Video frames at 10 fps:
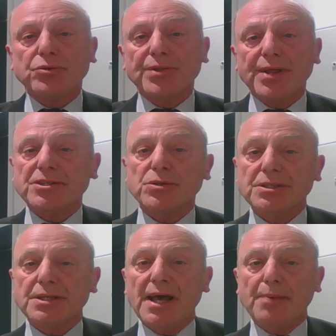And I'm sure
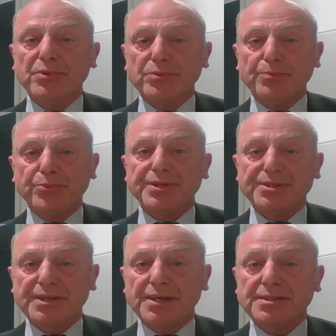that's what's happened with
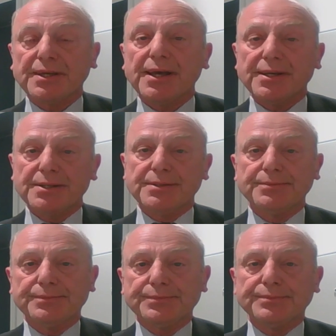Princess
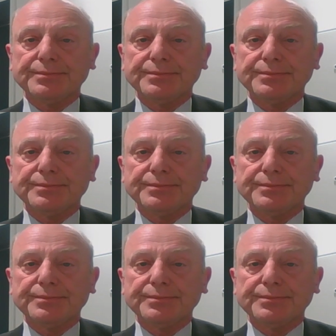Kate.